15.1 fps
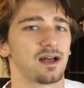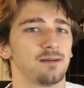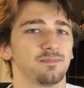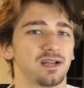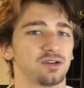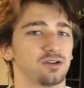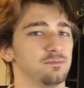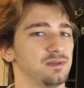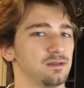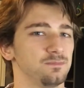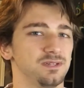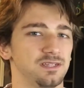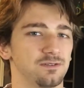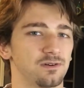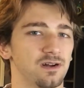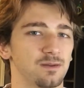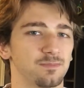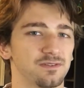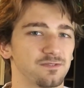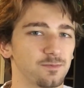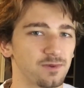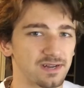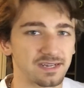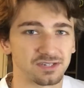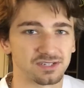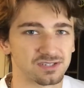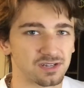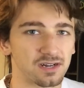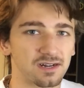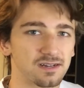I could be completely wrong, but from what I
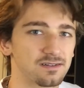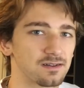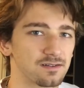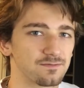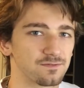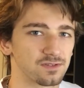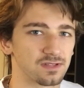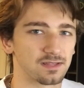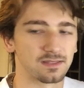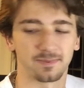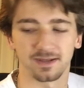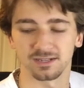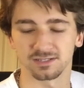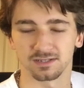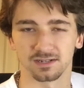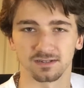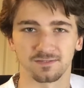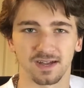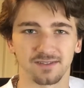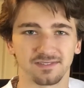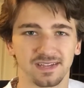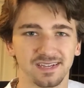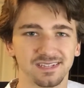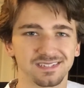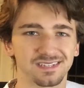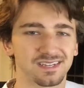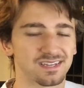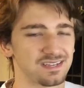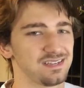just saw in the past 5 days,